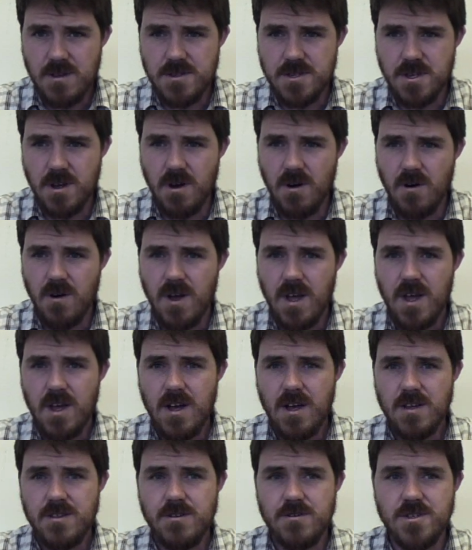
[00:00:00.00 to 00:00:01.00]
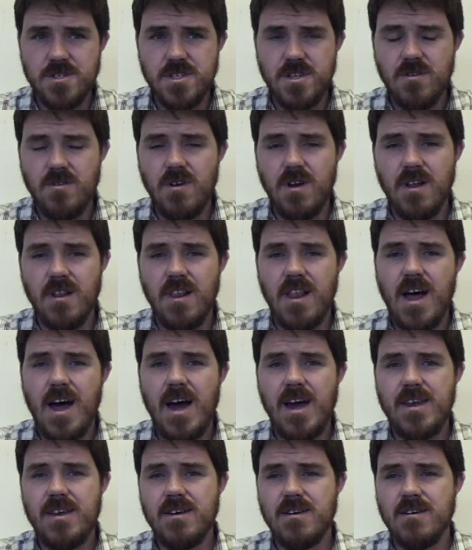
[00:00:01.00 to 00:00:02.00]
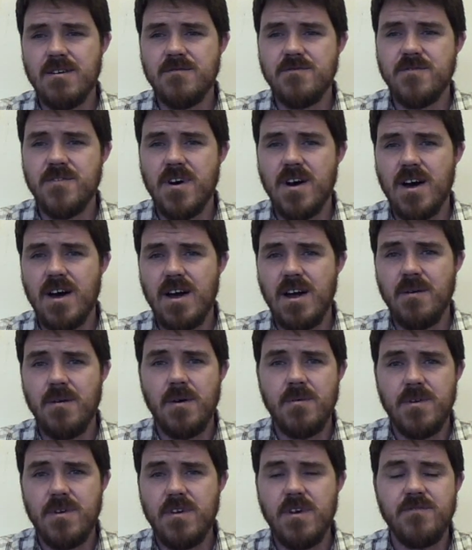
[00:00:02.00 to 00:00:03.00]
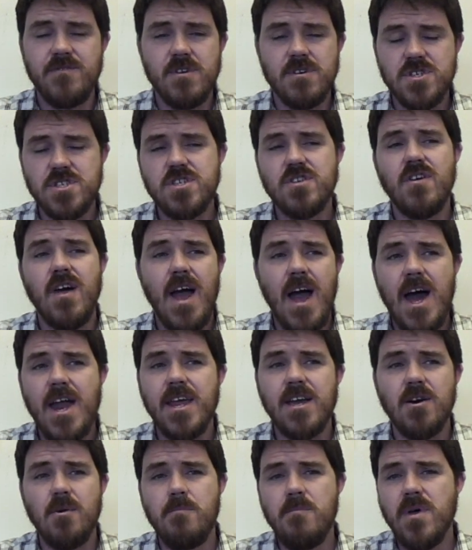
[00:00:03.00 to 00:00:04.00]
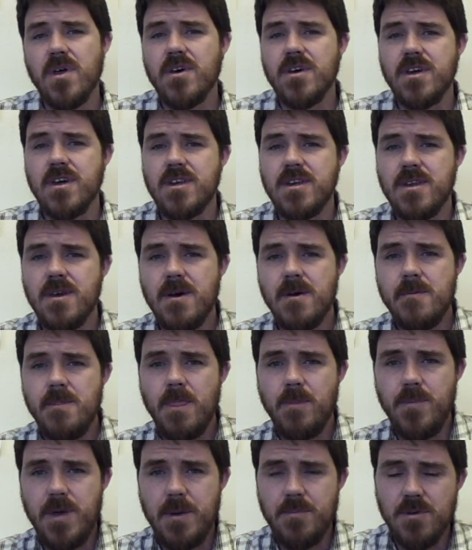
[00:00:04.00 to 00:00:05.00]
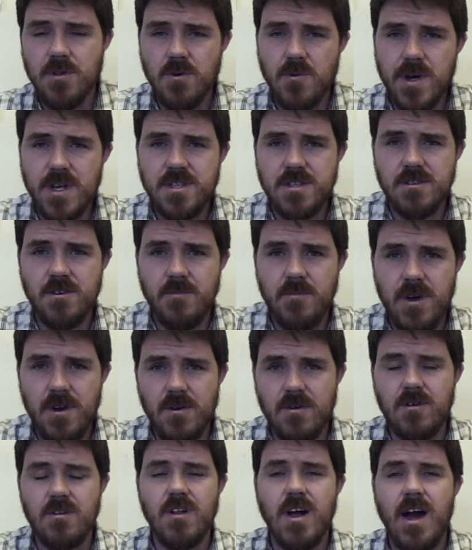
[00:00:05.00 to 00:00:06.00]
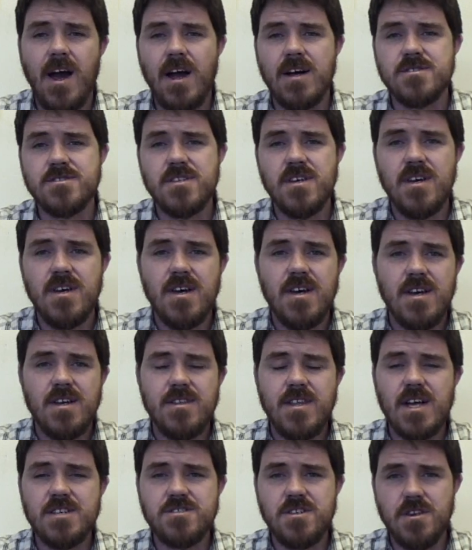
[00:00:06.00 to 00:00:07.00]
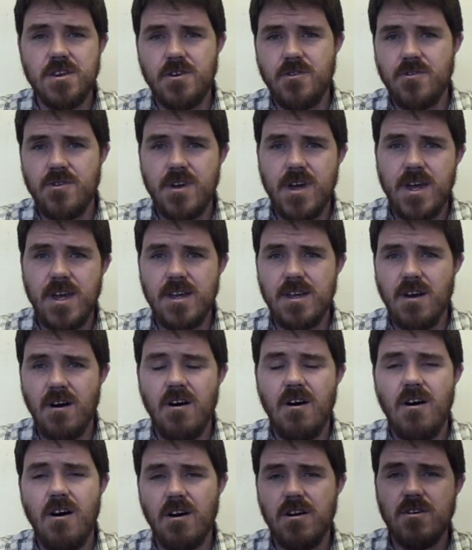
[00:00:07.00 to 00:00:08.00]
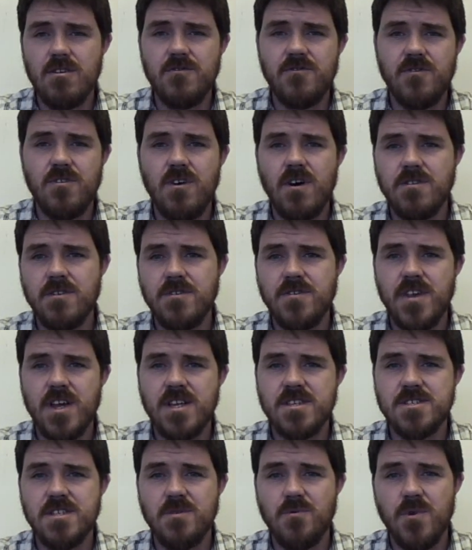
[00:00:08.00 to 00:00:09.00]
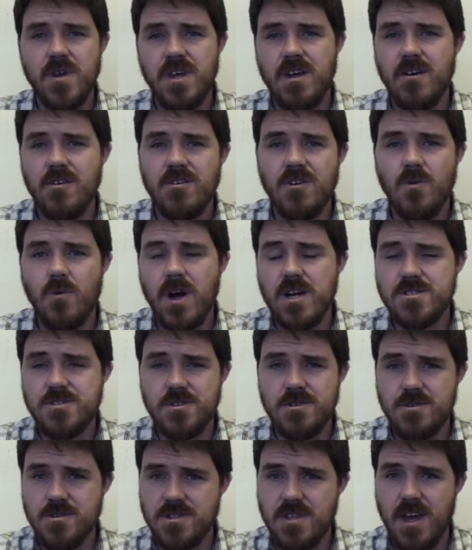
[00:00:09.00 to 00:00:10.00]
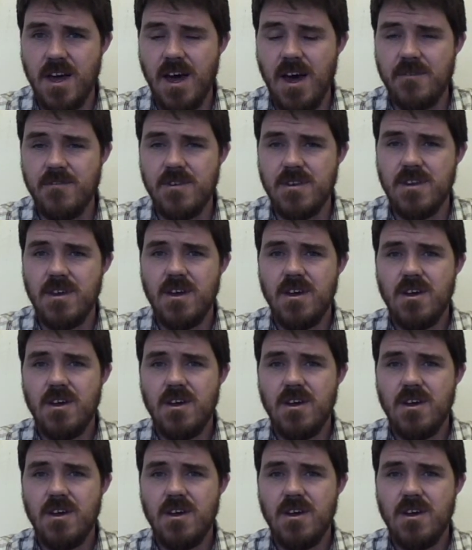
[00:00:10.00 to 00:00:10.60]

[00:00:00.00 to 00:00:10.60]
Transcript: So there's still a lot of, if they're still adding 1 million people a week to their middle class, that's going to create a hunger for all the things that we here in the West are used to having.